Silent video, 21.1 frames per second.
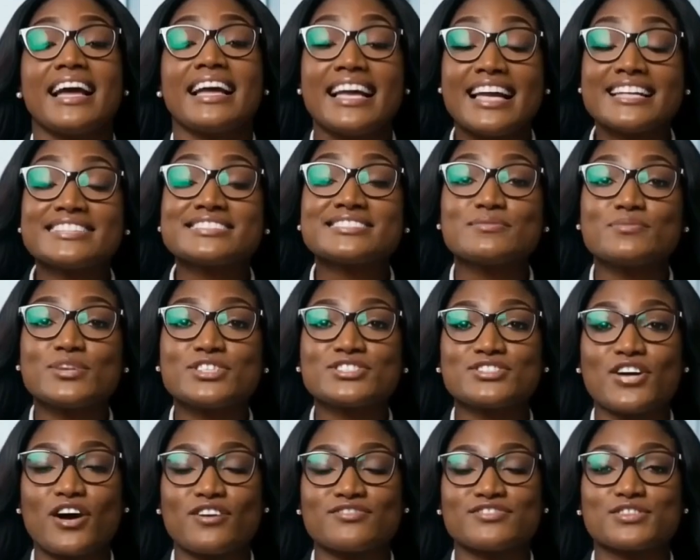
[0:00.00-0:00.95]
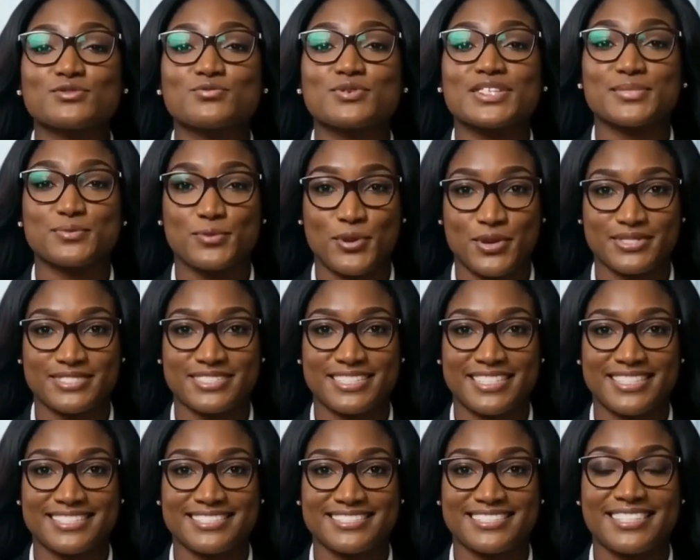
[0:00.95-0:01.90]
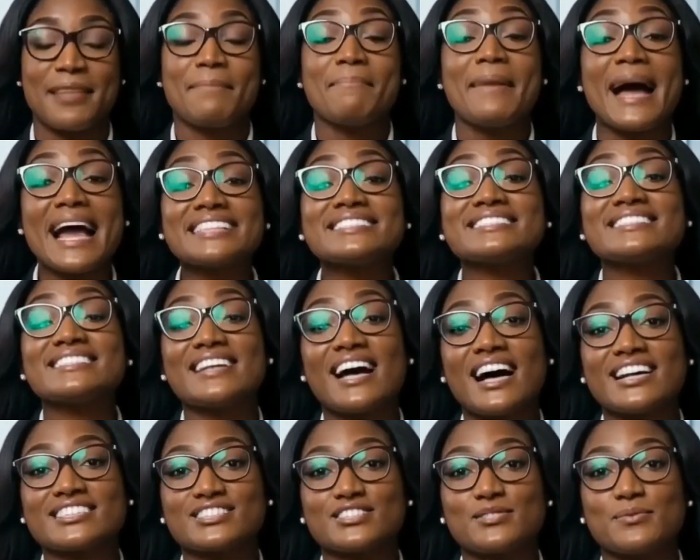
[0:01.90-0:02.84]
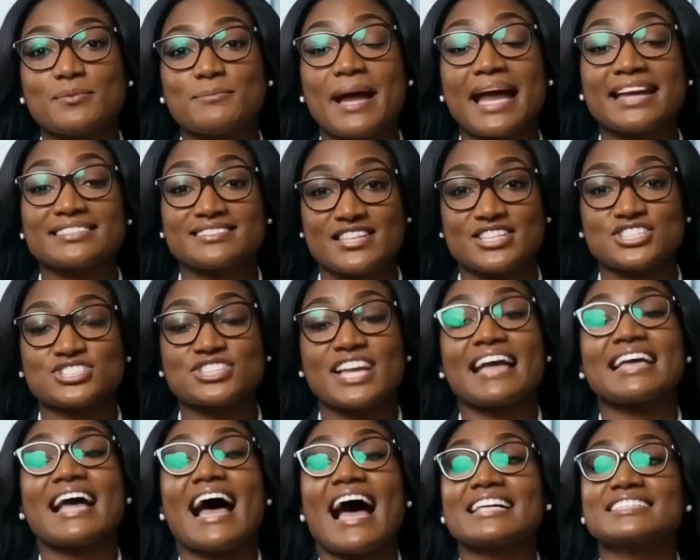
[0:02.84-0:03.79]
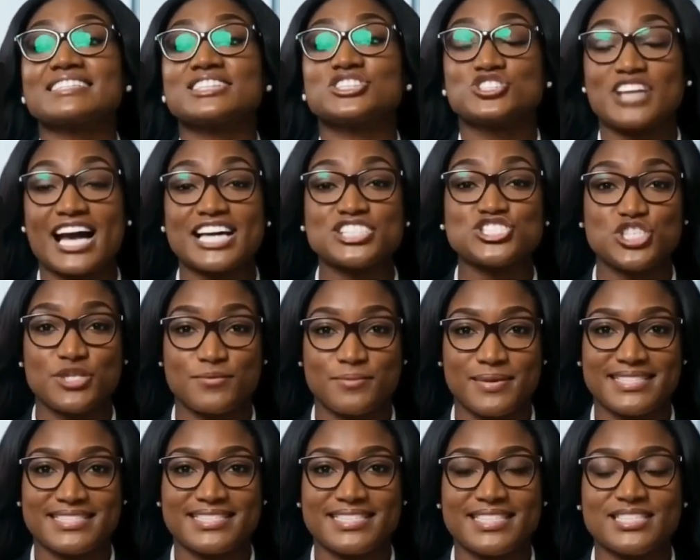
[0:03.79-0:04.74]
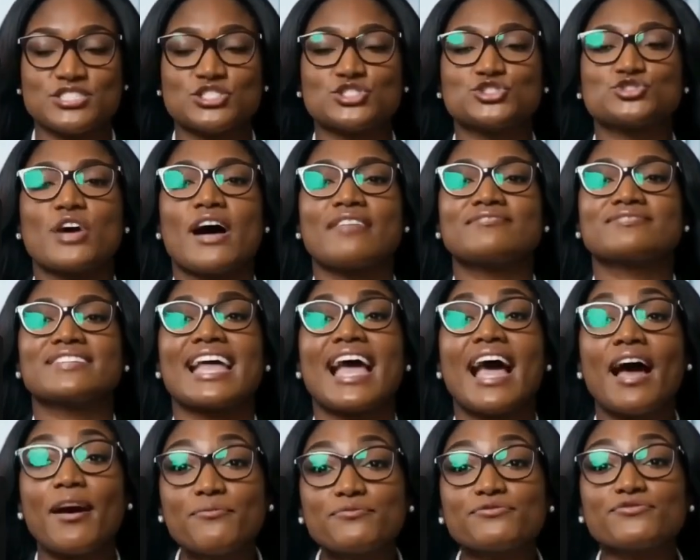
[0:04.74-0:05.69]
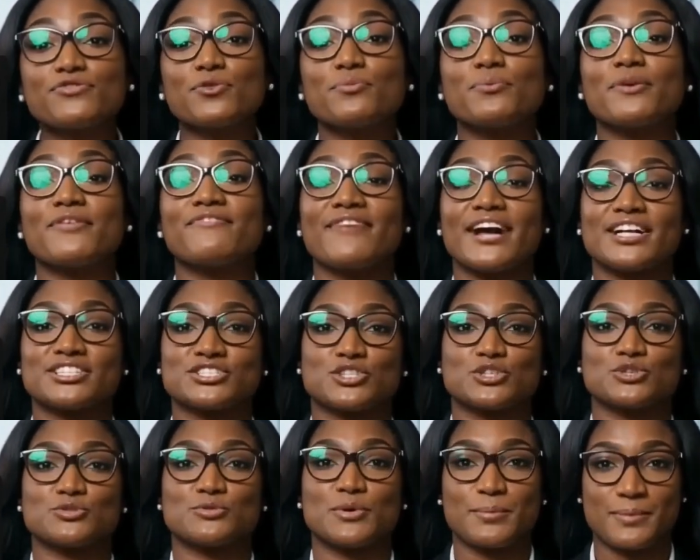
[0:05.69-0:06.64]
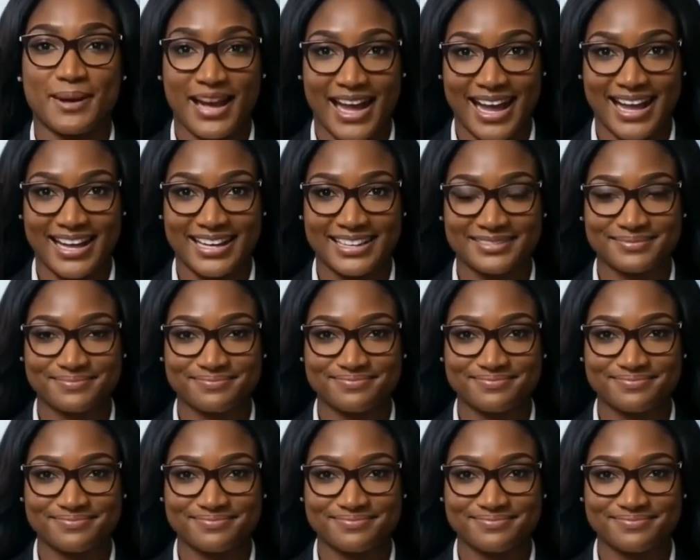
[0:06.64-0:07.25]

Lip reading: Customer service responses. Paste the customer message and ask ChatGPT to draft a helpful professional reply.